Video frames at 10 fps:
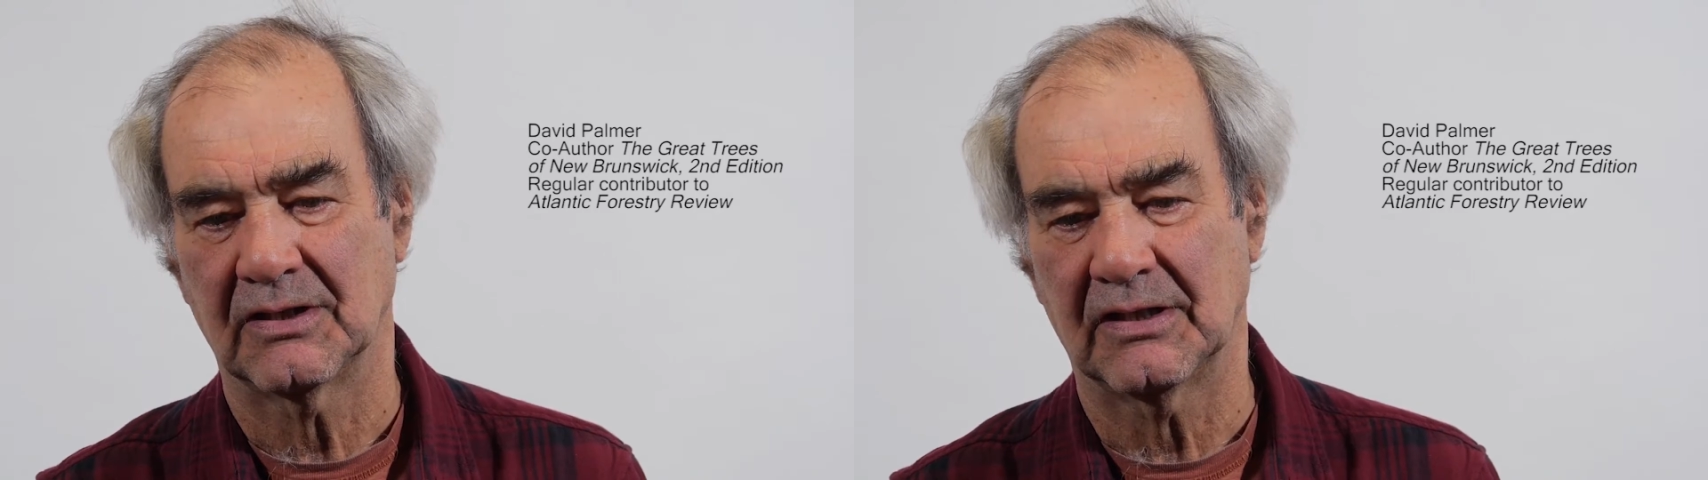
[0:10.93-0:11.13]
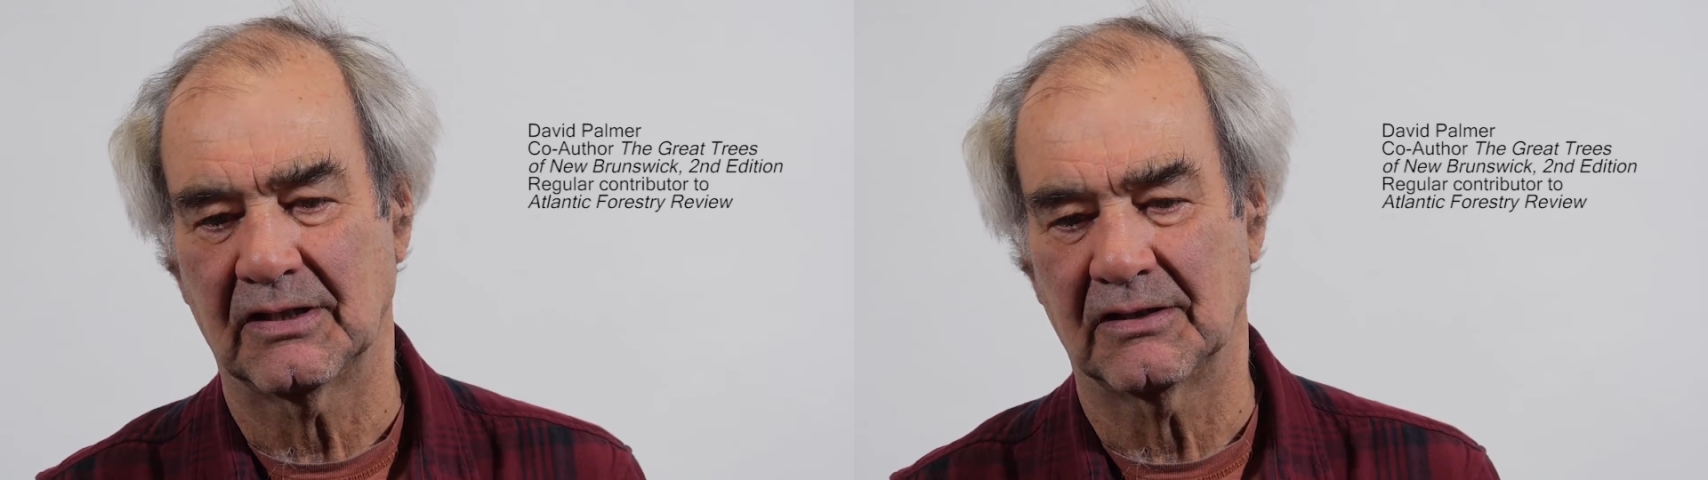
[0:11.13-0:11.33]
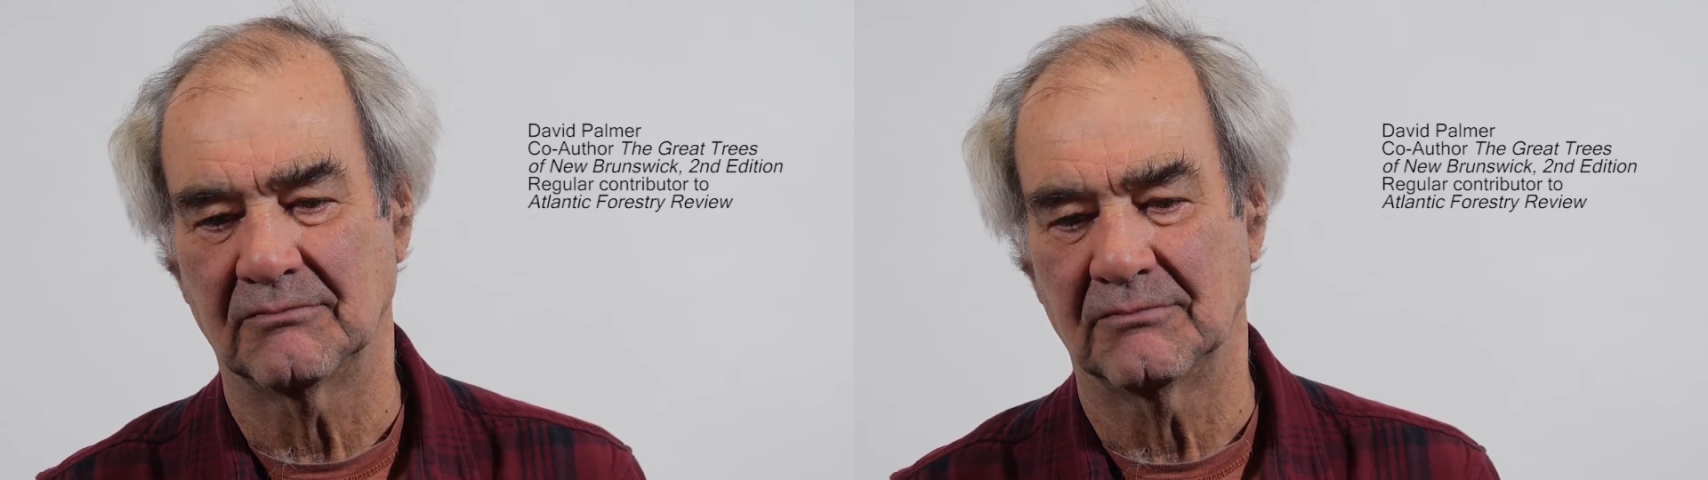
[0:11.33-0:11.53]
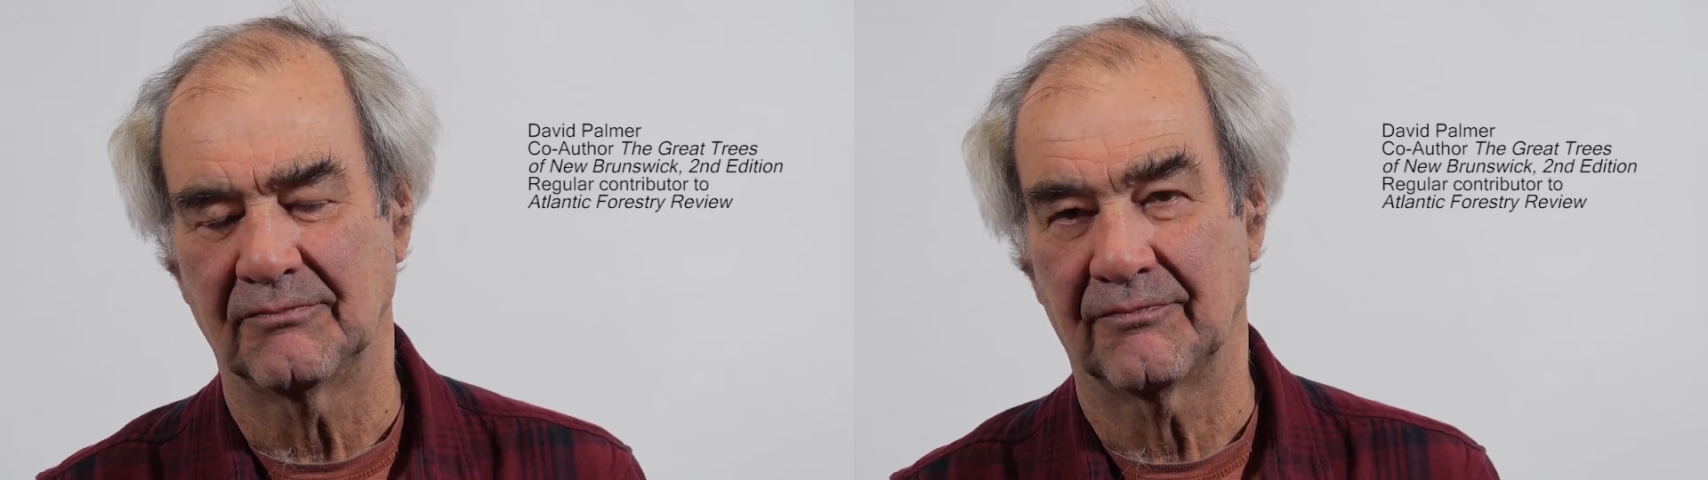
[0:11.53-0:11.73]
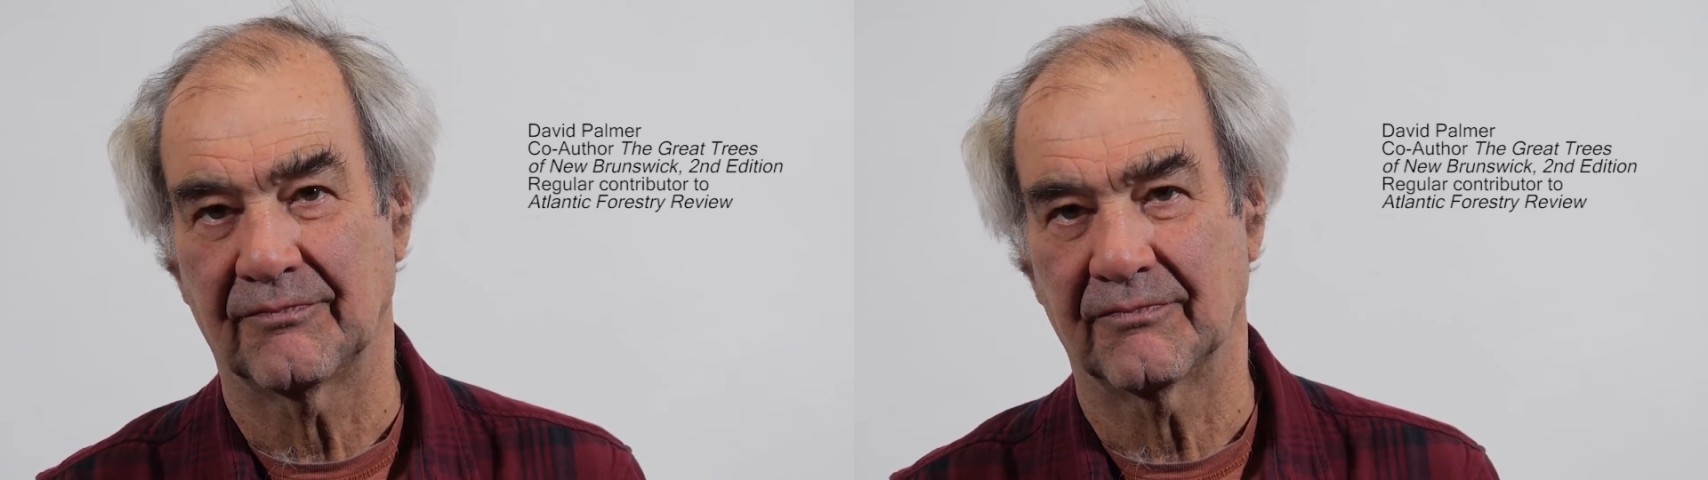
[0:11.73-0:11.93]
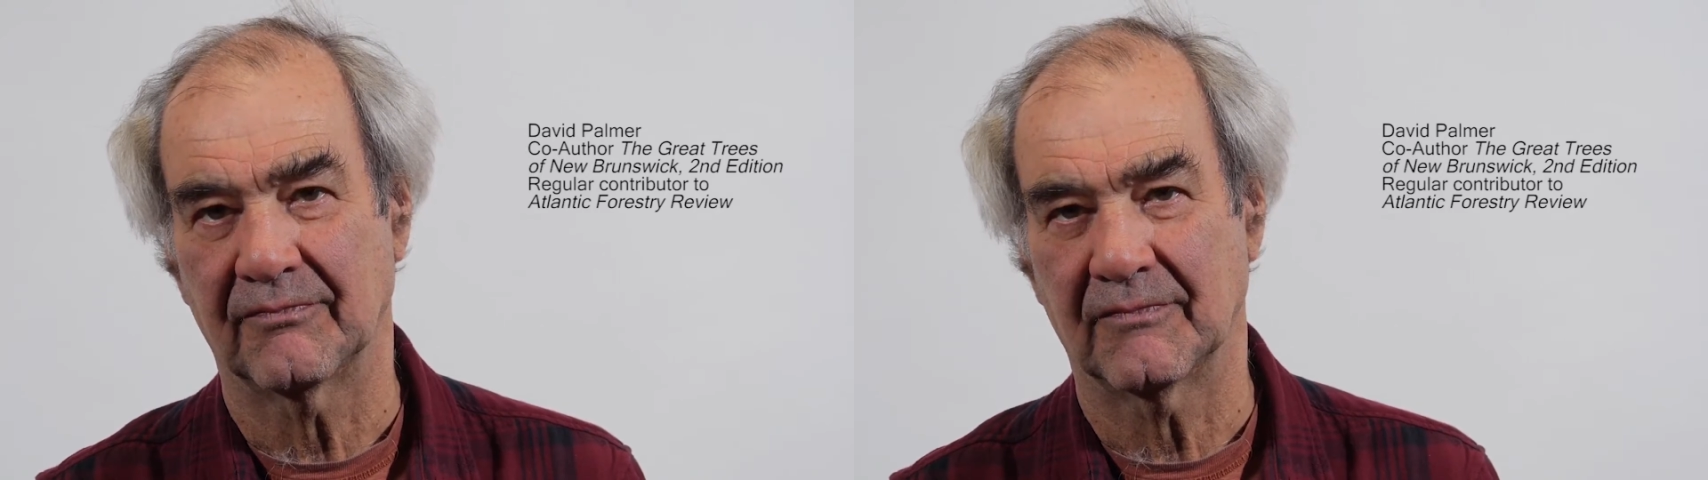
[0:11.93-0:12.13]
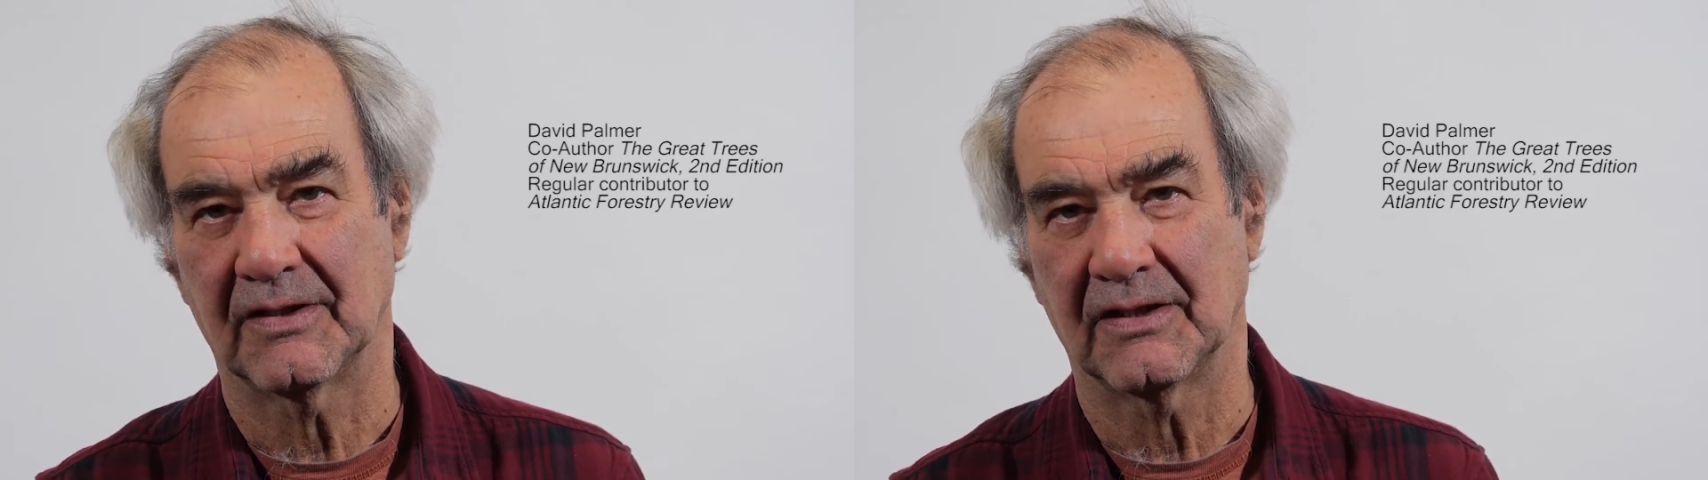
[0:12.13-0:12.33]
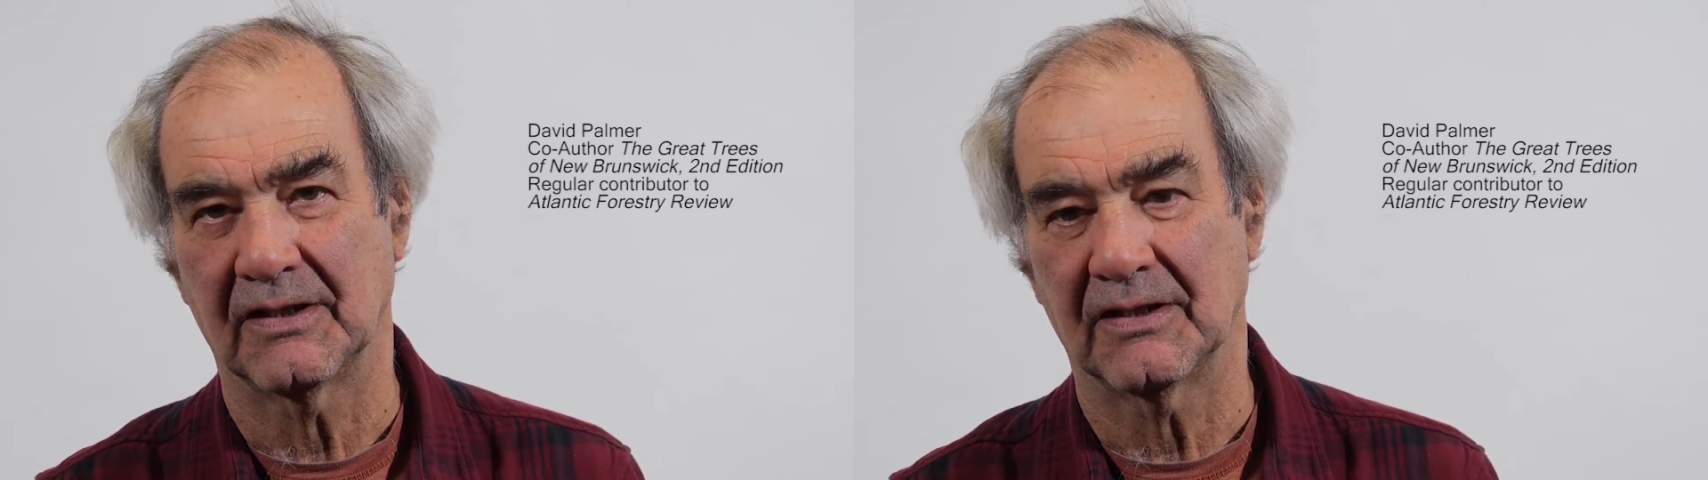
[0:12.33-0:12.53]

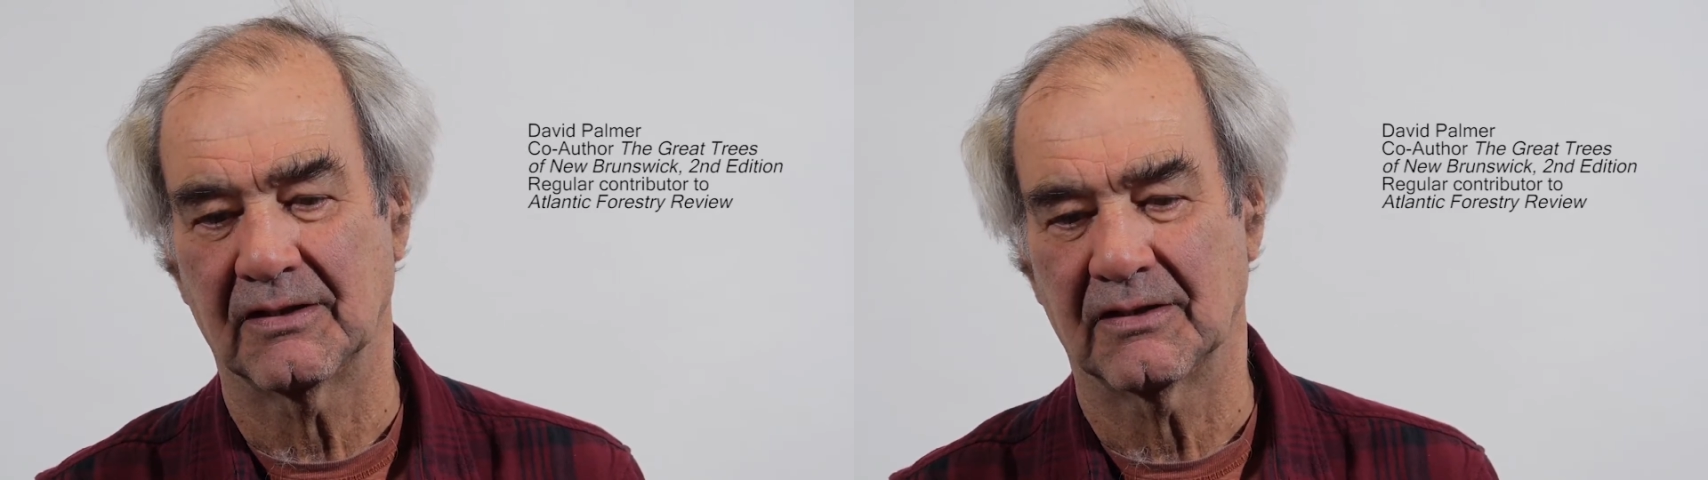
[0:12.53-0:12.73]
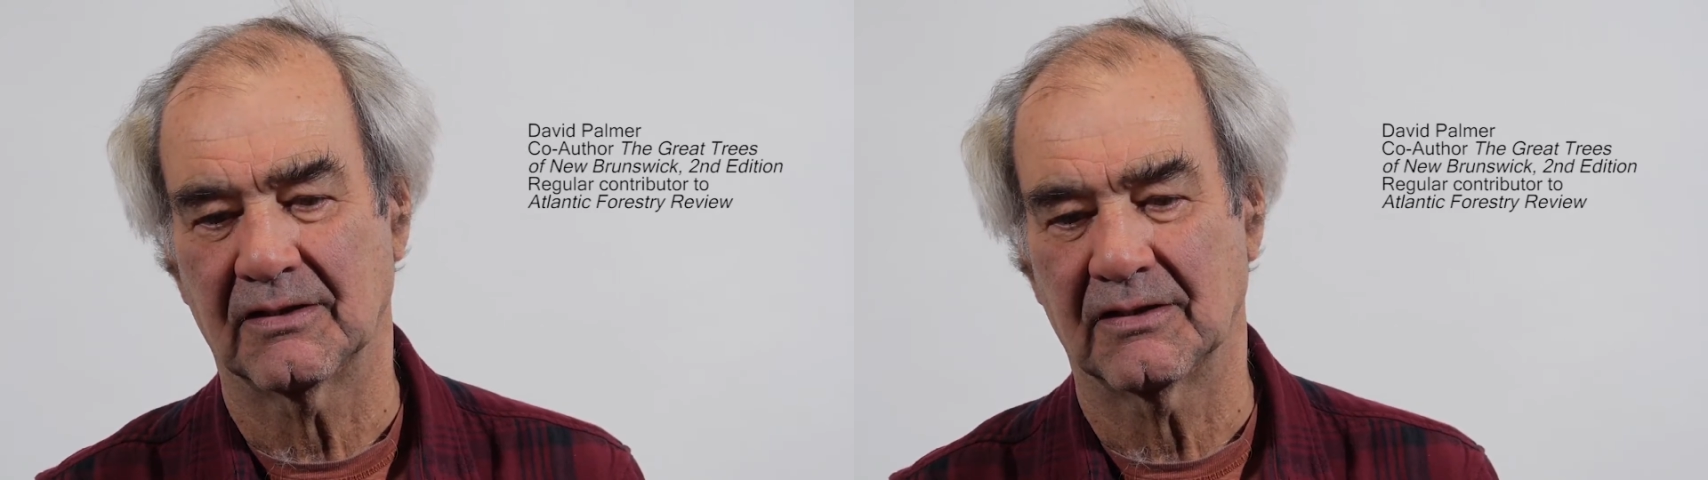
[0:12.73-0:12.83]
the